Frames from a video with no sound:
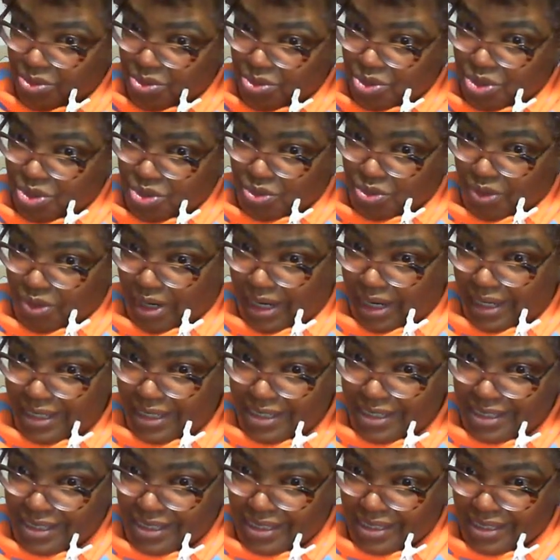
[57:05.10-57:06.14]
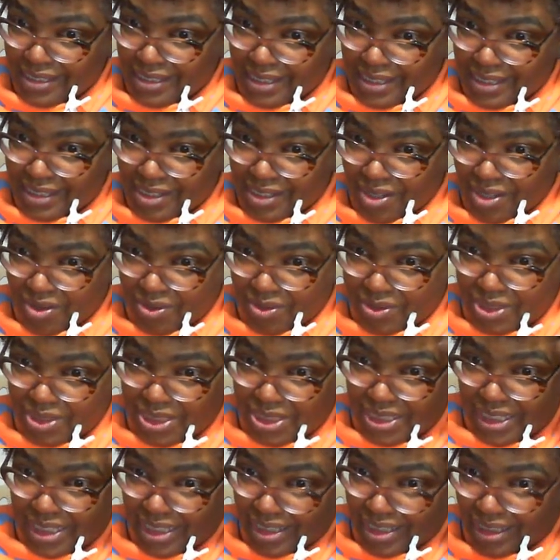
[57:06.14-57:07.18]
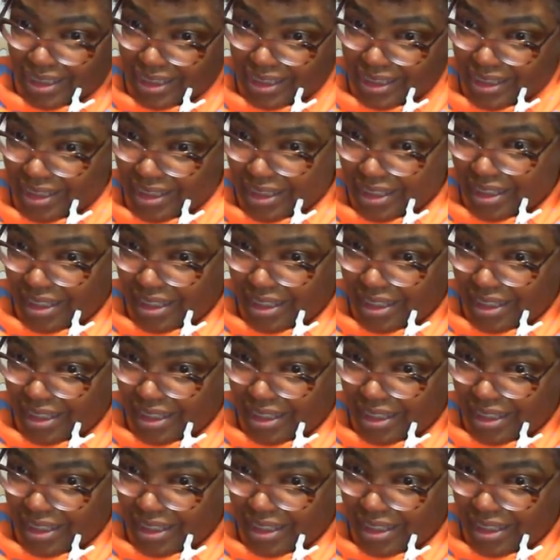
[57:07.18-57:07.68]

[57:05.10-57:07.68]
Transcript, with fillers: strands, that's called shingling.